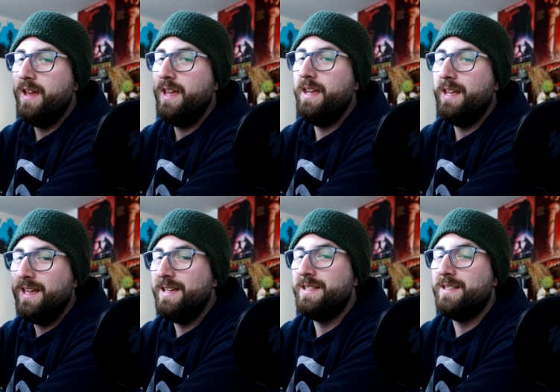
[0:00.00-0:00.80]
it
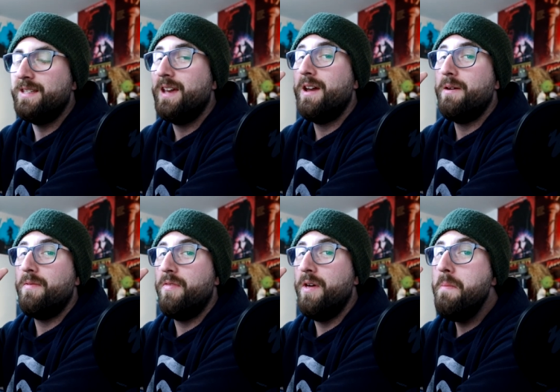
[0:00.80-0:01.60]
is
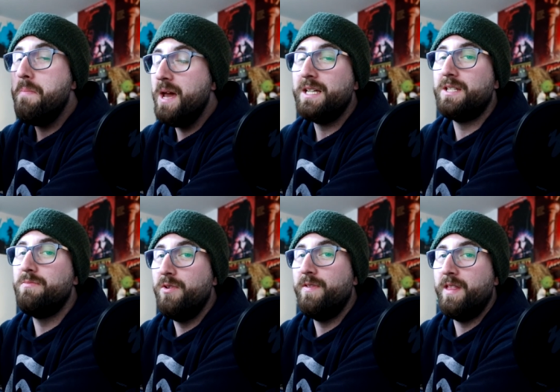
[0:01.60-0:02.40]
the best
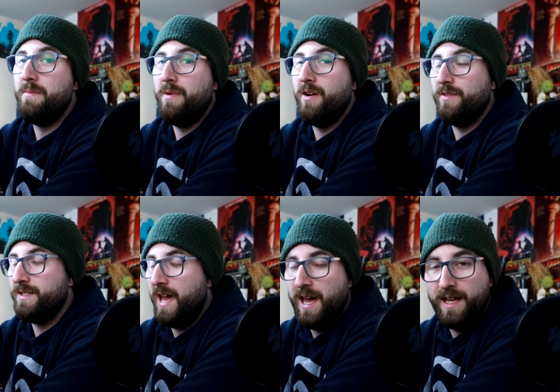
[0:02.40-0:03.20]
movie that Marvel's
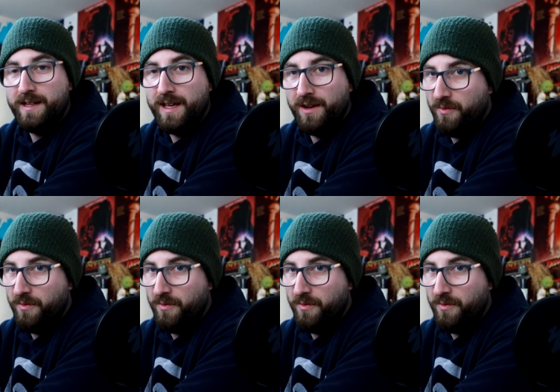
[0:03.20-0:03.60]
had in a